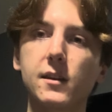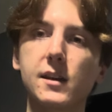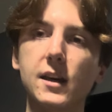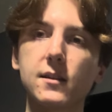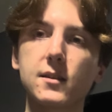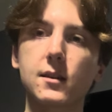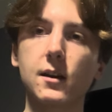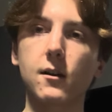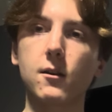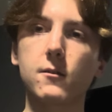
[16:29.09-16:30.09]
get
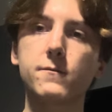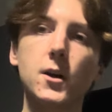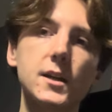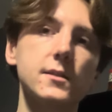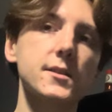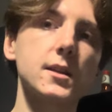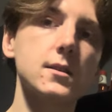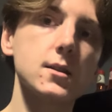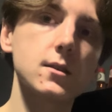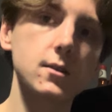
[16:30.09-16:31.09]
their funds
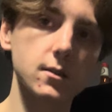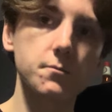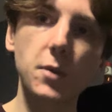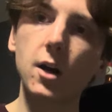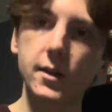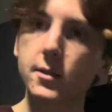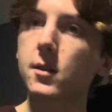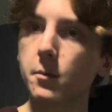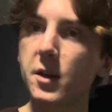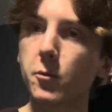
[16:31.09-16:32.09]
into the pockets of
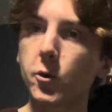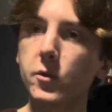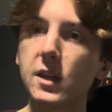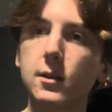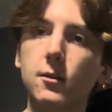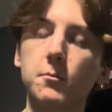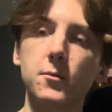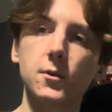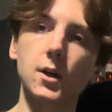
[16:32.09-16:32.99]
the people who need them,